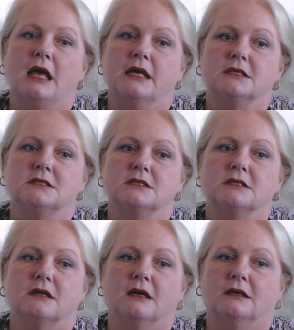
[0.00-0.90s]
and
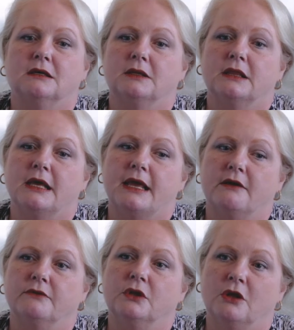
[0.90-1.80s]
uh, they
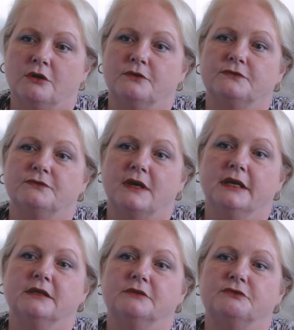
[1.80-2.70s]
have a lot of
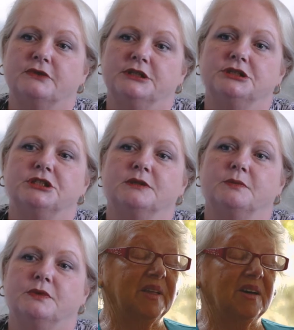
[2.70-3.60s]
fun and friendship.
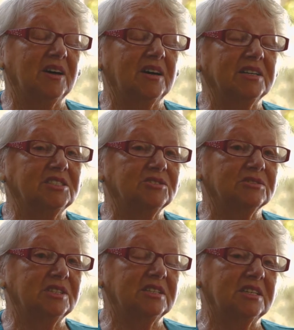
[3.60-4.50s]
I
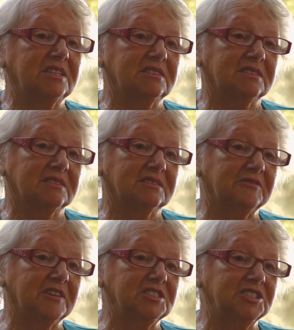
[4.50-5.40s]
enjoy the
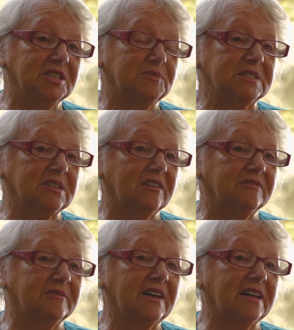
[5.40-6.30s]
friendships
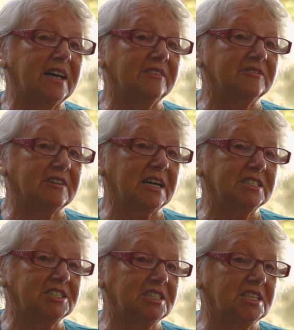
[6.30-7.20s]
I've had over
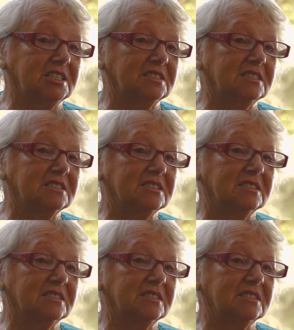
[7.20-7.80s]
eight years.